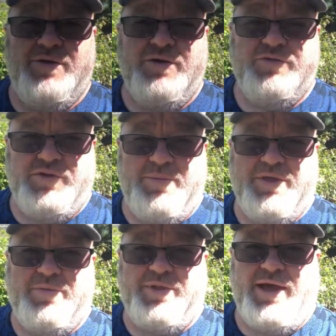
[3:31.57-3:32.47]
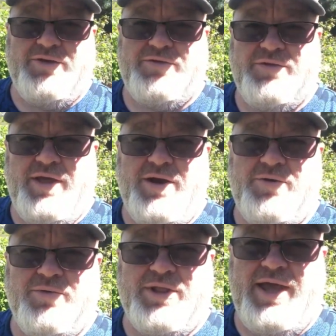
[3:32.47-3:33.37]
some of the plants, they
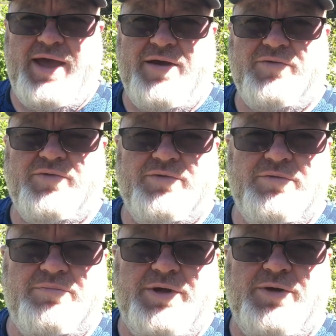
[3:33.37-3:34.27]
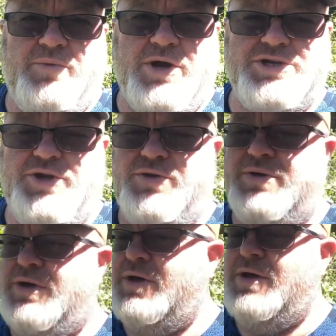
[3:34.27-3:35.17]
don't really have but one or two,
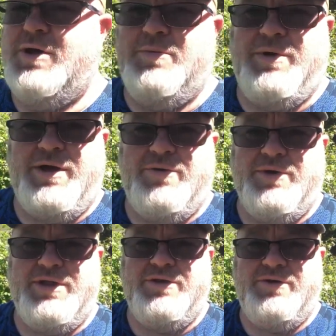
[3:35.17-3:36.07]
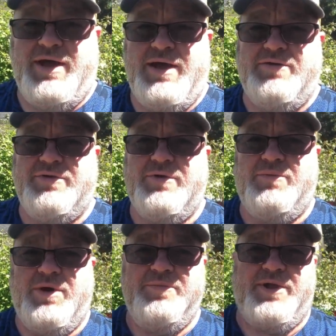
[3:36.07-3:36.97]
but we do have
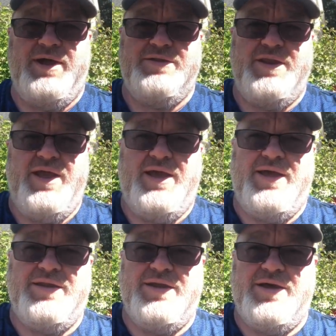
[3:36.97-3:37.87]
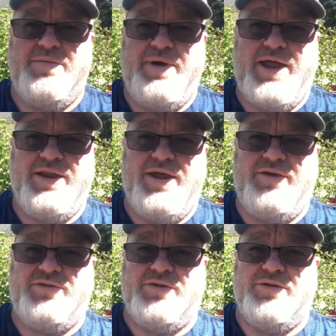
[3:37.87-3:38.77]
one plant that had uh, about a
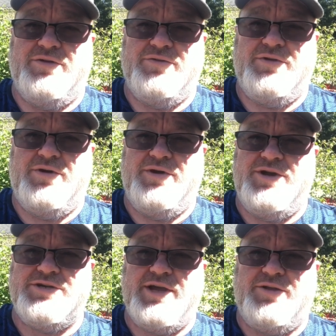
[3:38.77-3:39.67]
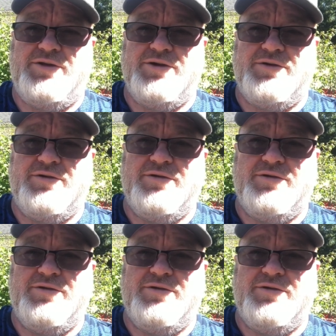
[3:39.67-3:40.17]
dozen. So here, take a look.